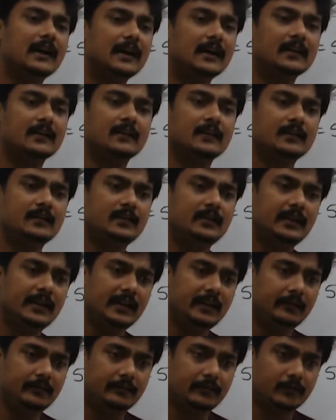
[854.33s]
as a
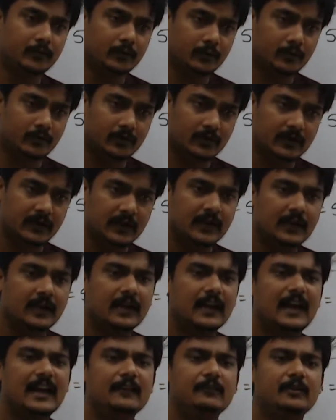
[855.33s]
T4.
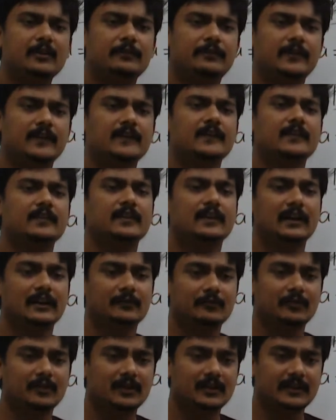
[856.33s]
I will first
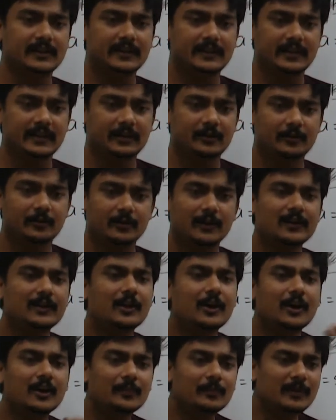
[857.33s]
convert it into a
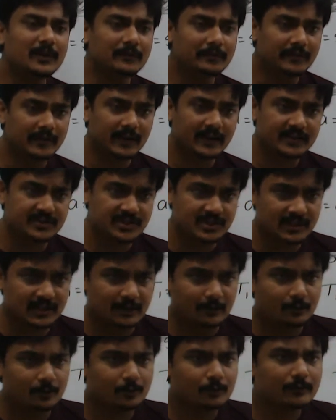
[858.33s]
normal fraction.
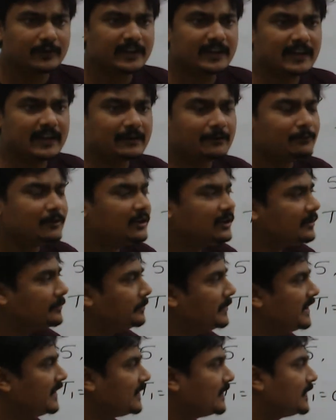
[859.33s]
How do we convert a
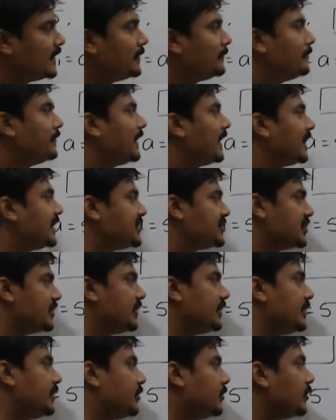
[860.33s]
mixed
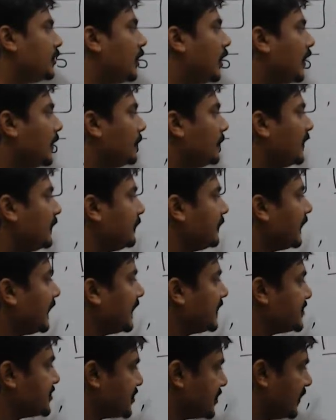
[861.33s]
fraction into normal
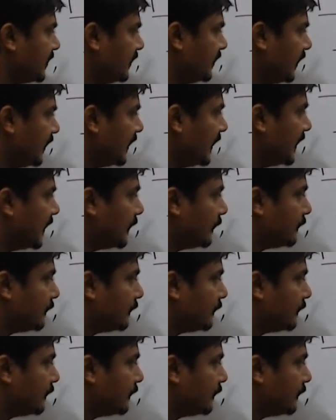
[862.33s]
fraction?